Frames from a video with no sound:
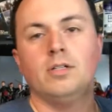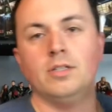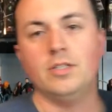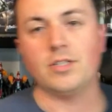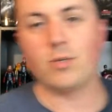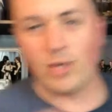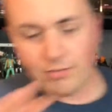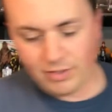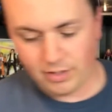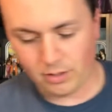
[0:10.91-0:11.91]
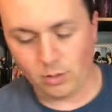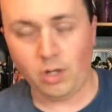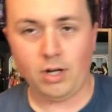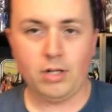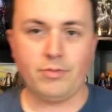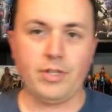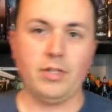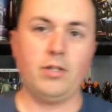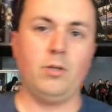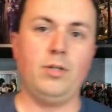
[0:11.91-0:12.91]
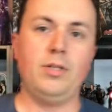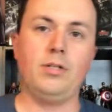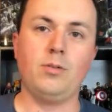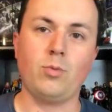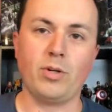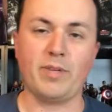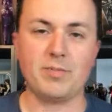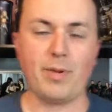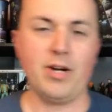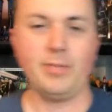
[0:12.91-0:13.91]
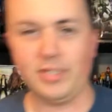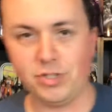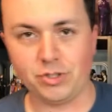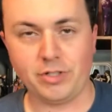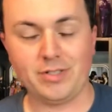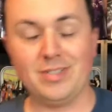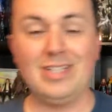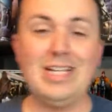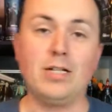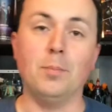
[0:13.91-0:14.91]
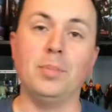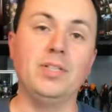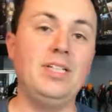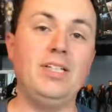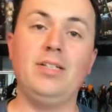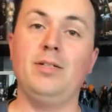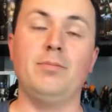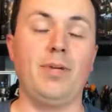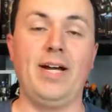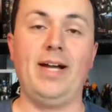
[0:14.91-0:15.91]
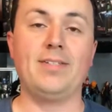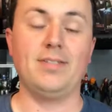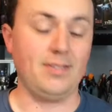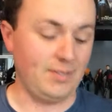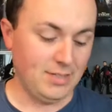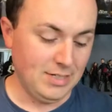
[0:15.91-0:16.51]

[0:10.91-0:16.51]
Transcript: this is a quick video, haul video, wearing my Spider-Man shirt, completely by accident.